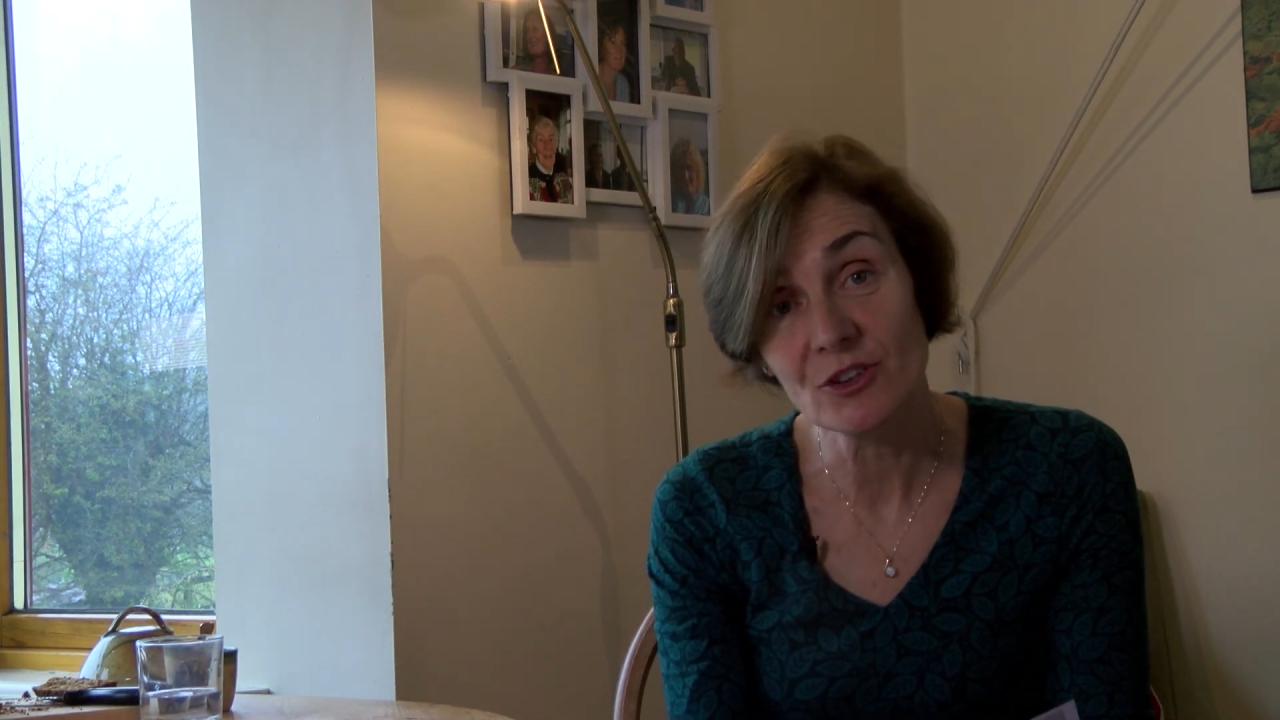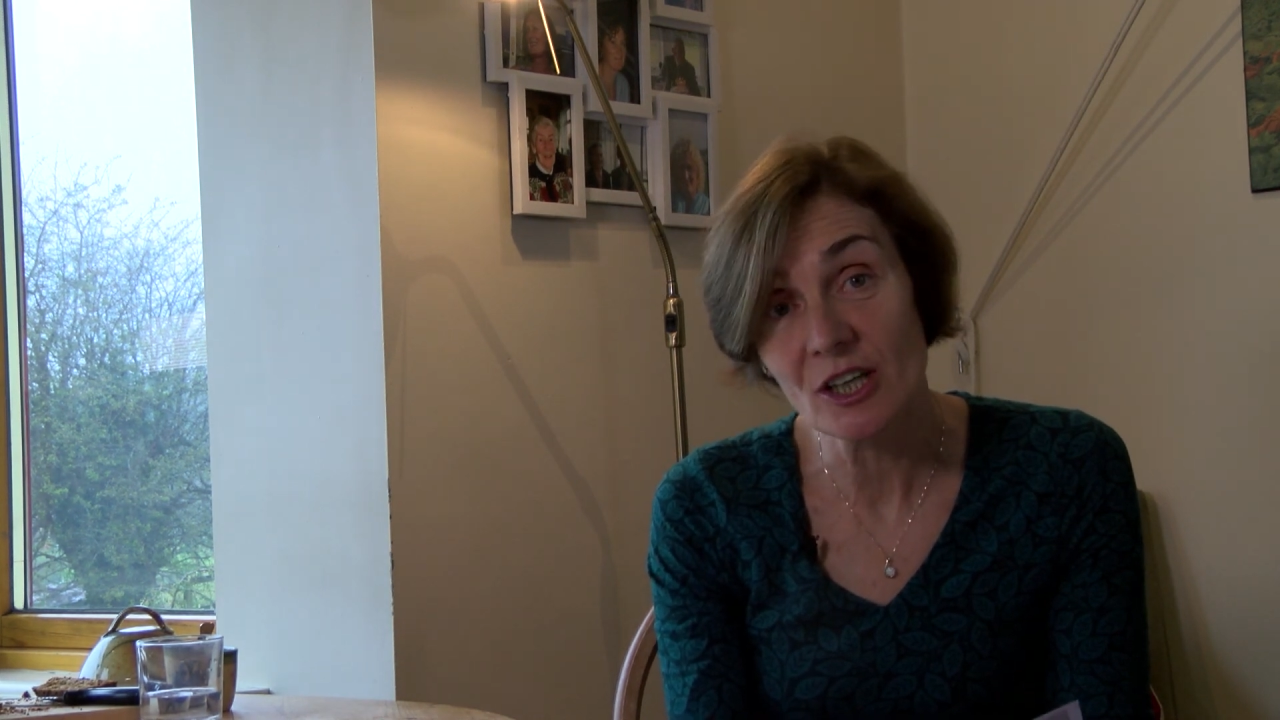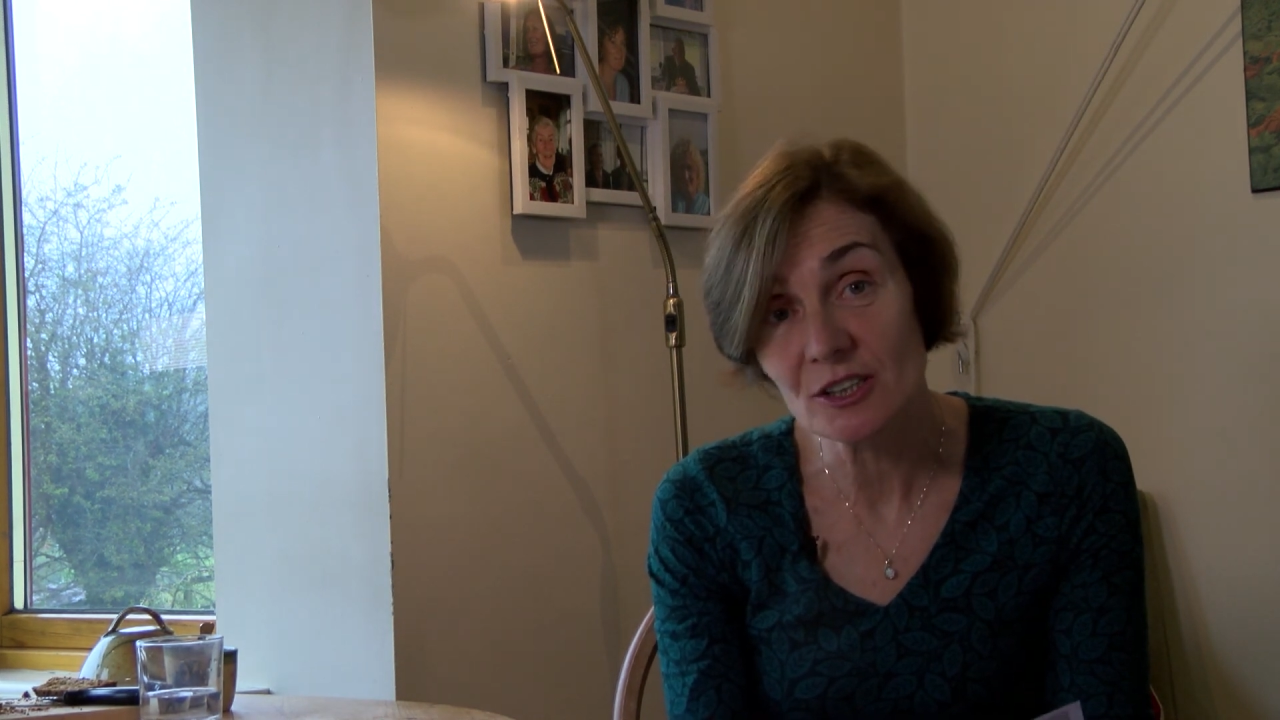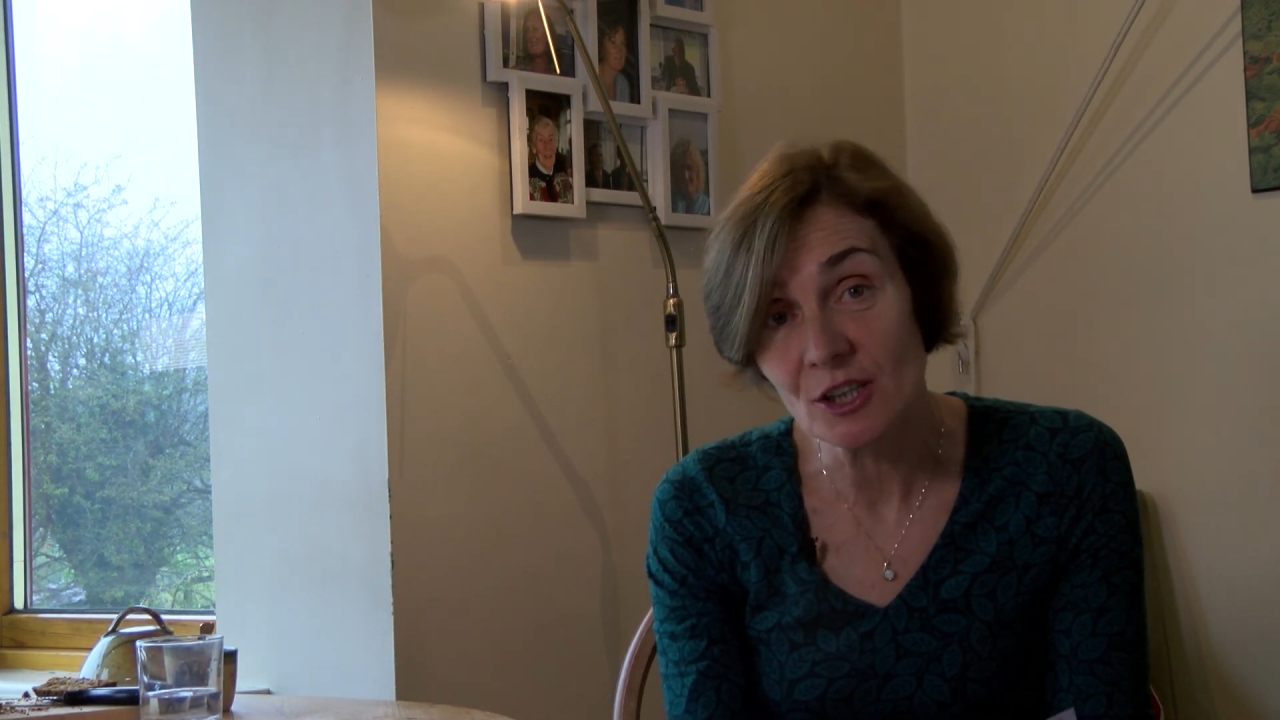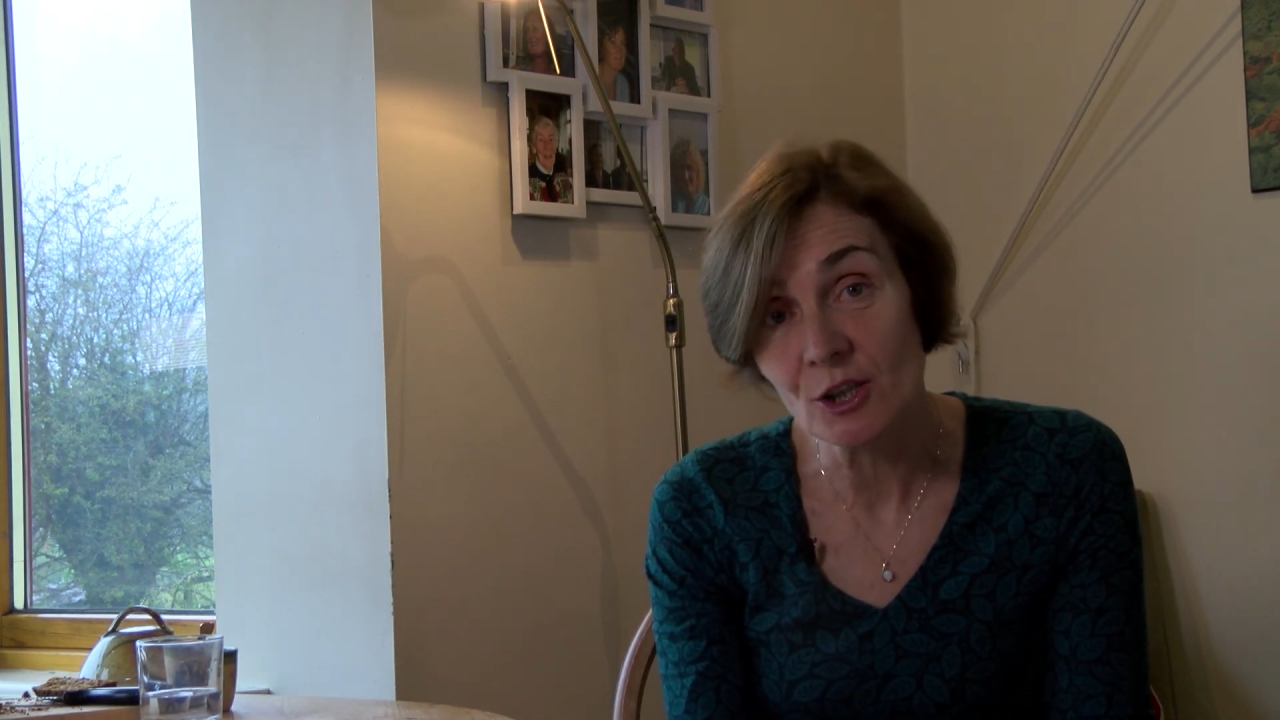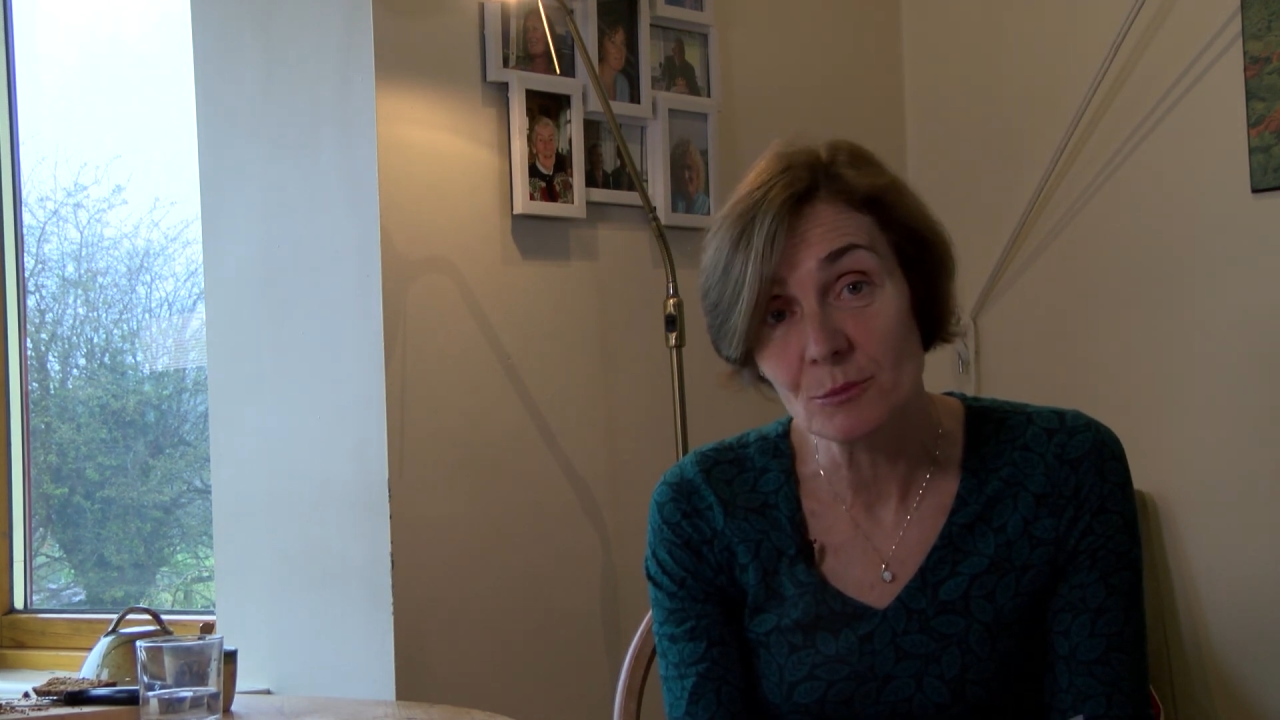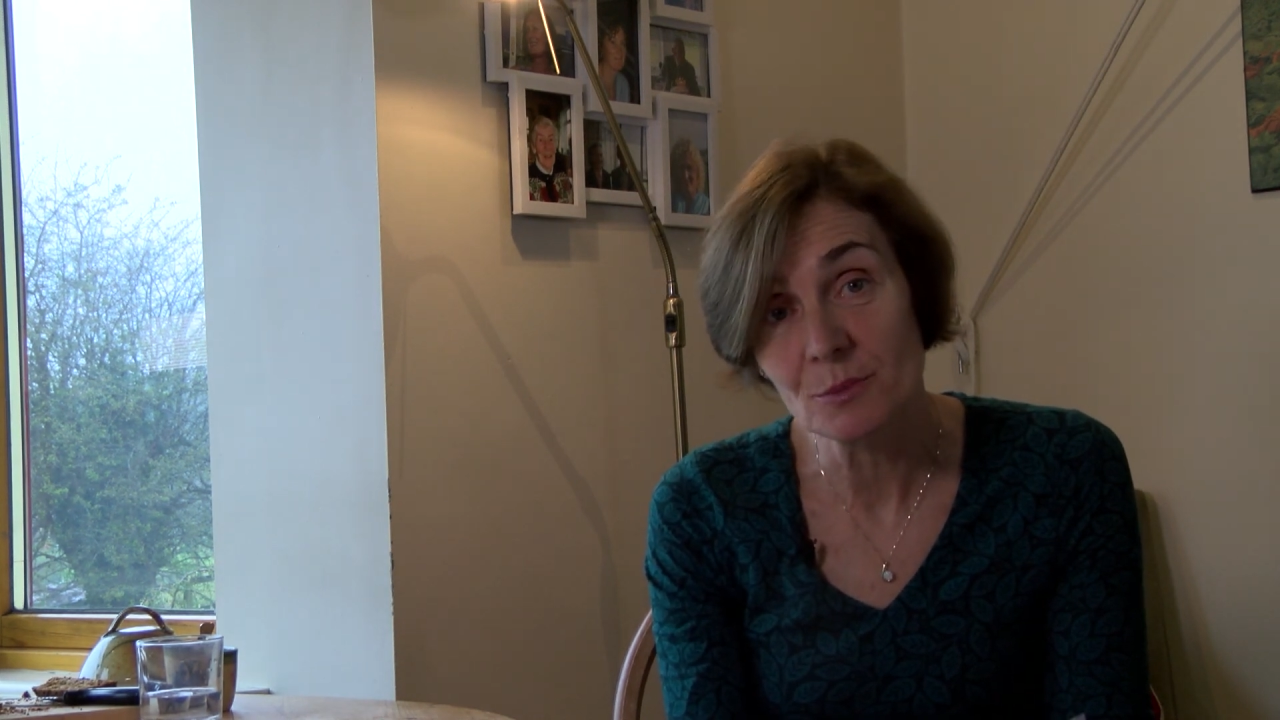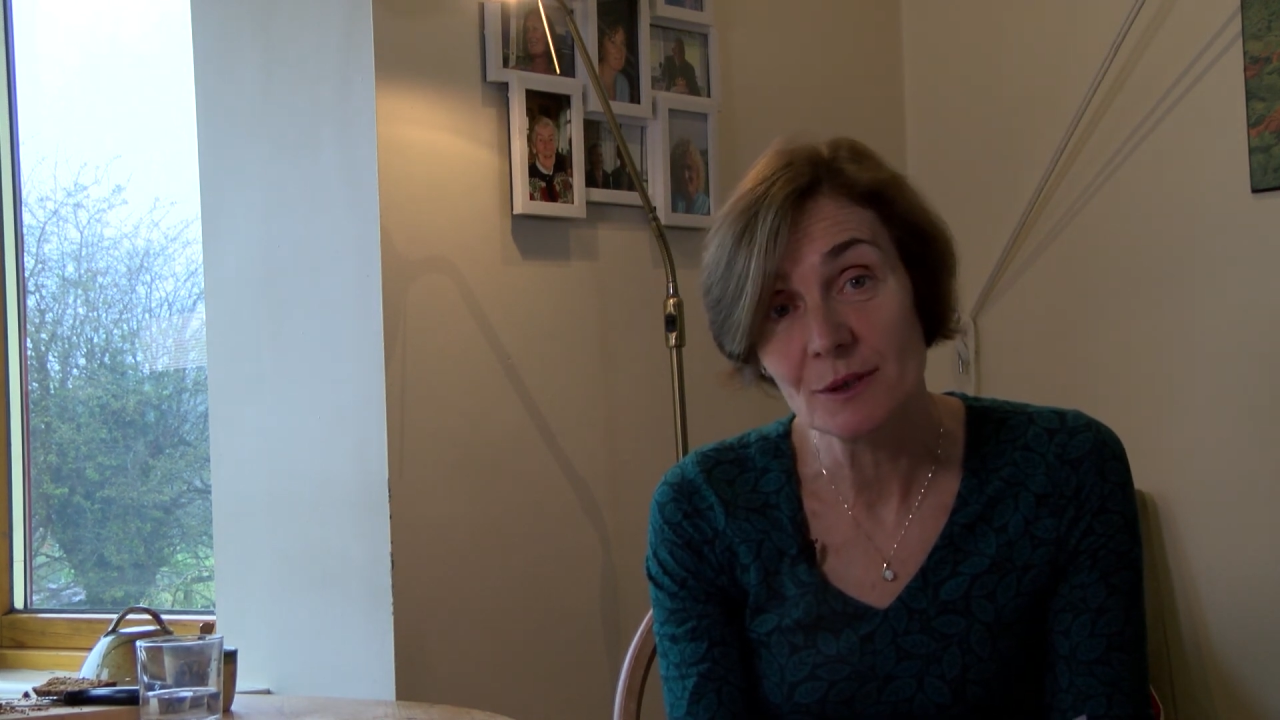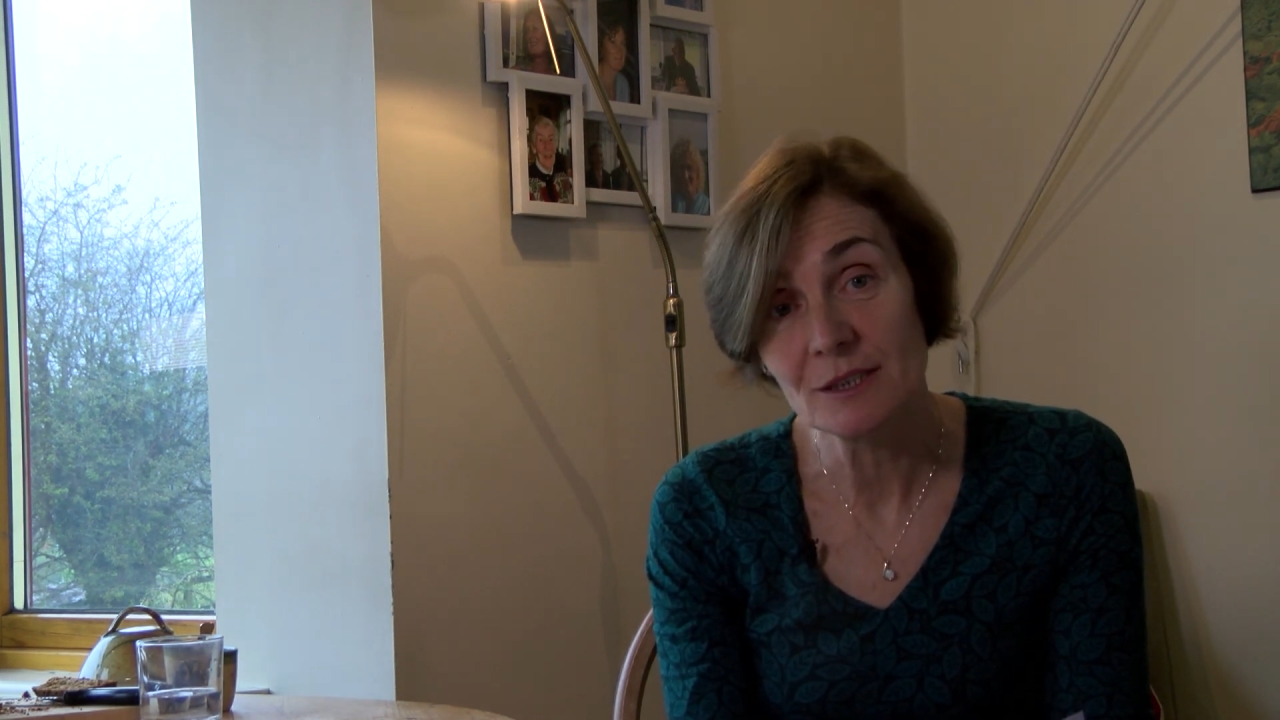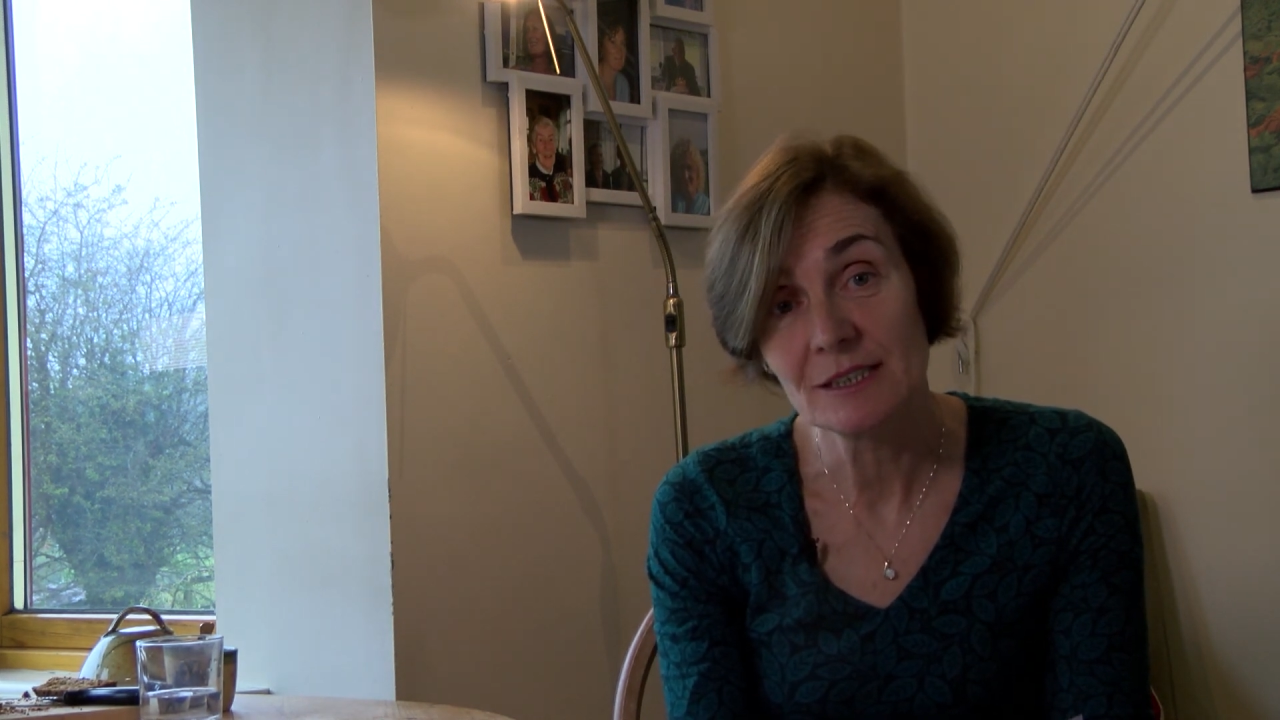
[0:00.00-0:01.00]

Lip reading: not up,